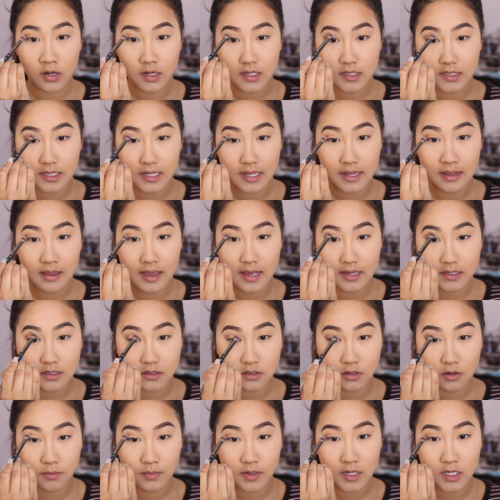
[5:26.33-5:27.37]
honestly has
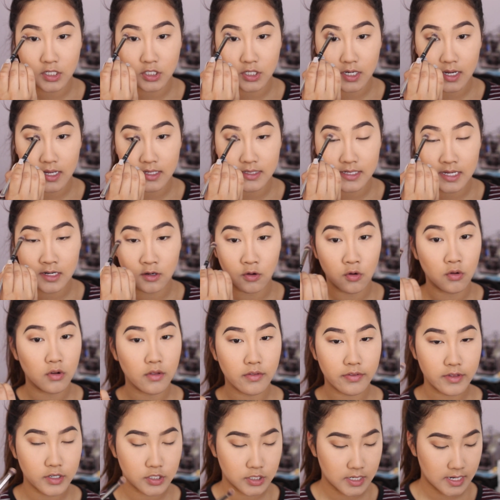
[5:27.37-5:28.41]
so many shades and all
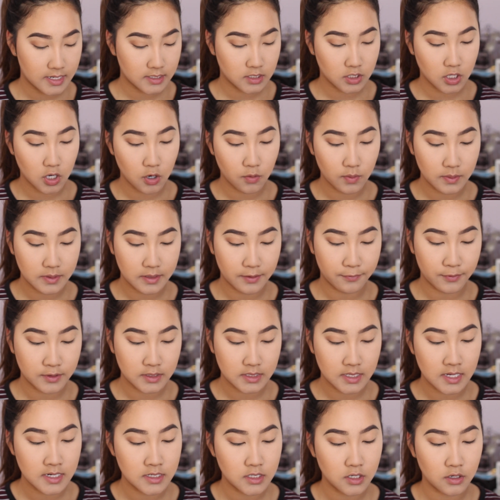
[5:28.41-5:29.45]
of the shades go with
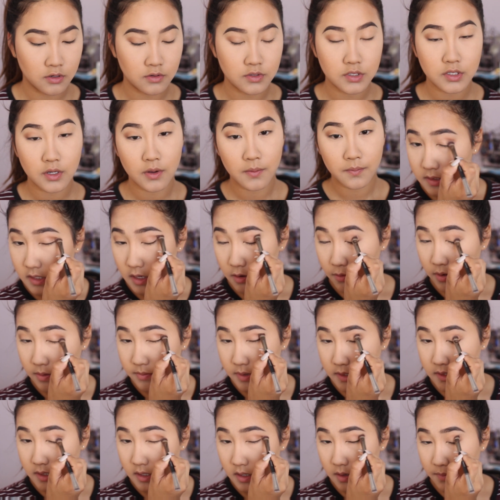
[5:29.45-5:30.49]
different skin tones. So
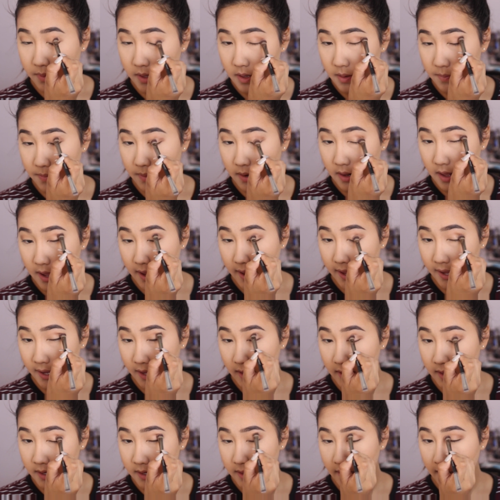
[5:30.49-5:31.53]
I'm just gonna be
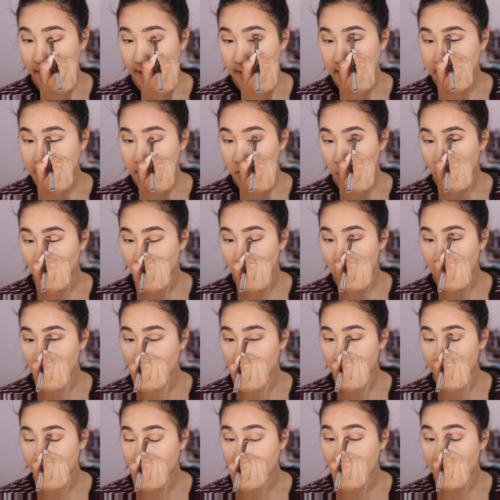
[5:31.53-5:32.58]
applying a nice
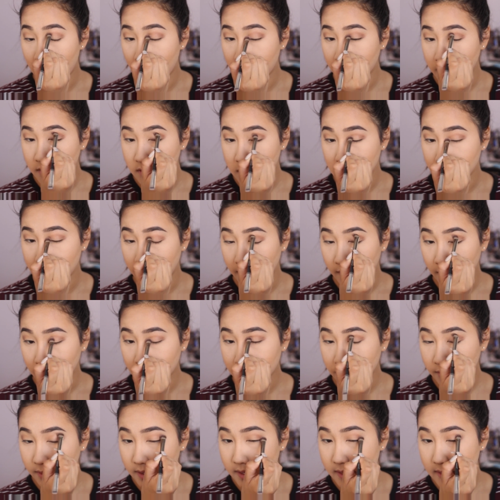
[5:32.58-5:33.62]
warm brown into my
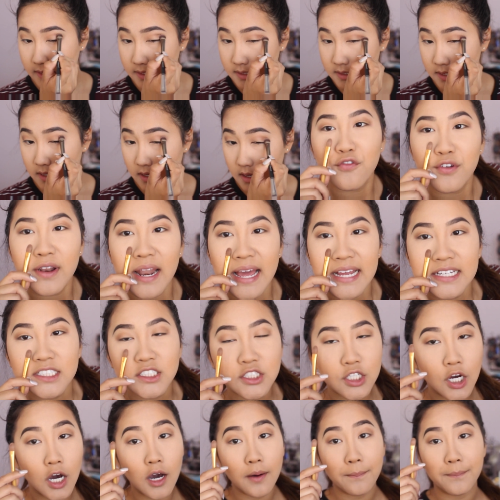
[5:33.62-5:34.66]
crease.
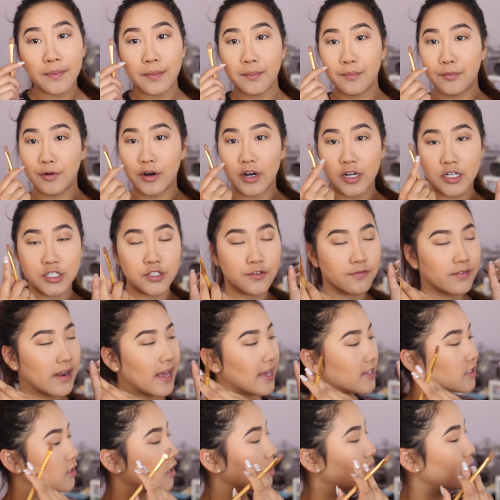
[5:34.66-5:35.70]
Flat top
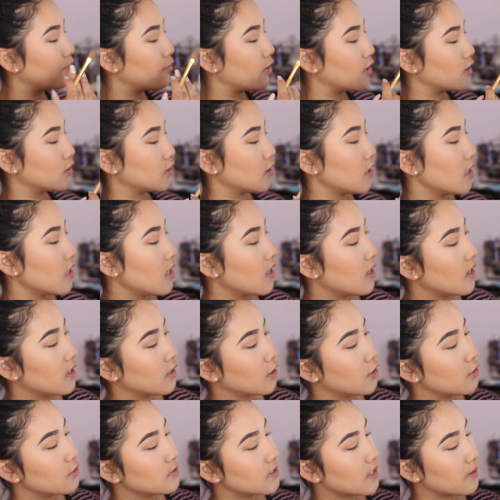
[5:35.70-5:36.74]
brush.
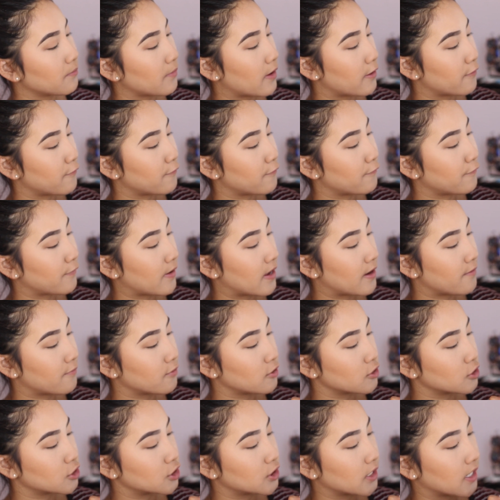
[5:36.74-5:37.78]
Using my
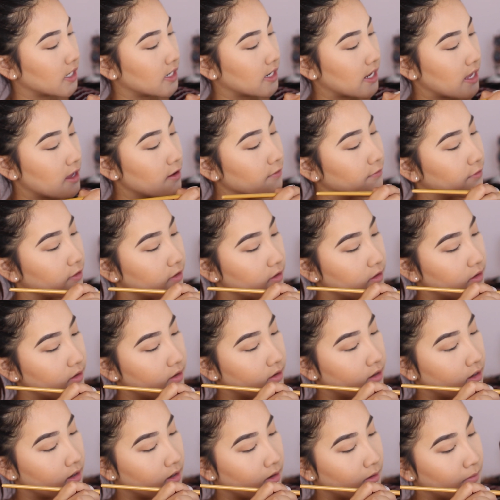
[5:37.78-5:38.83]
favorite shade
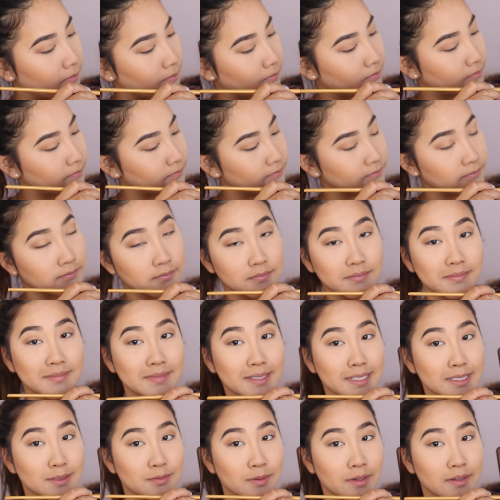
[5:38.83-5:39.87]
ever,
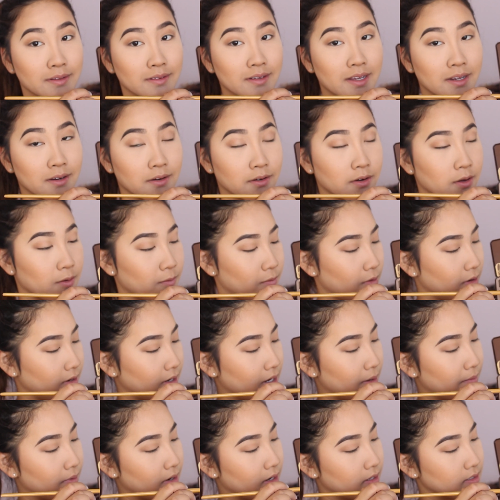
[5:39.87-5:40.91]
this one. I don't know what
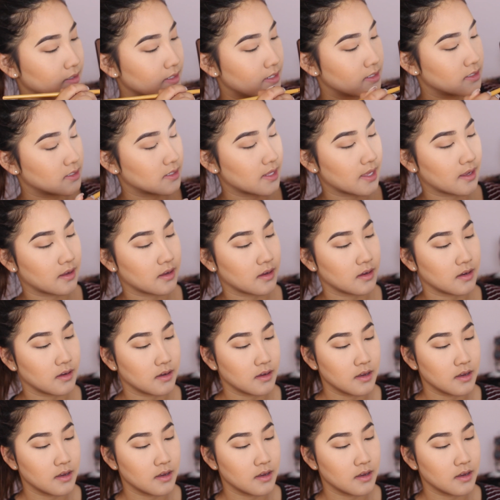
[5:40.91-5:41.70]
name it is. It's like